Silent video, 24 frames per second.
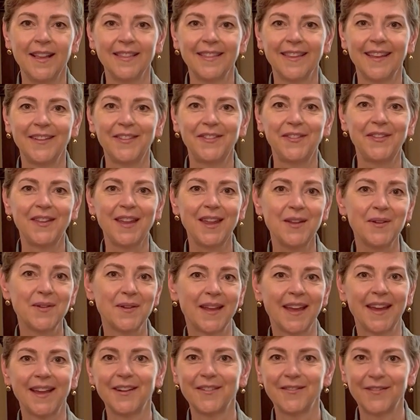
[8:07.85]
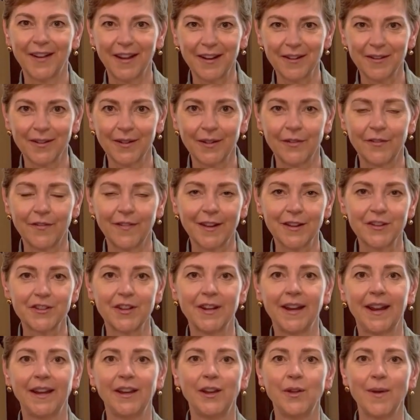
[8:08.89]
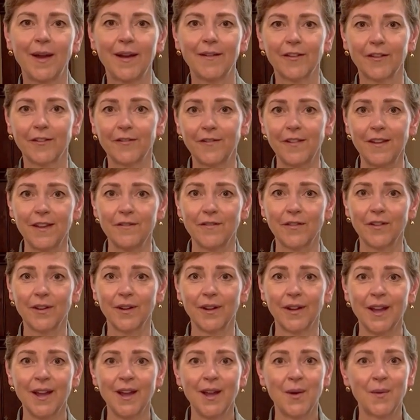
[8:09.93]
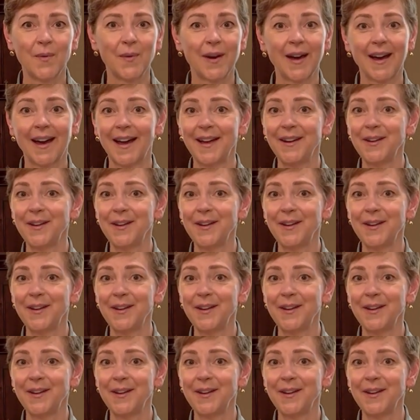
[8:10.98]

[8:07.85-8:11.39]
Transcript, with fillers: let's say you get a viral infection and you have a fever. Well, I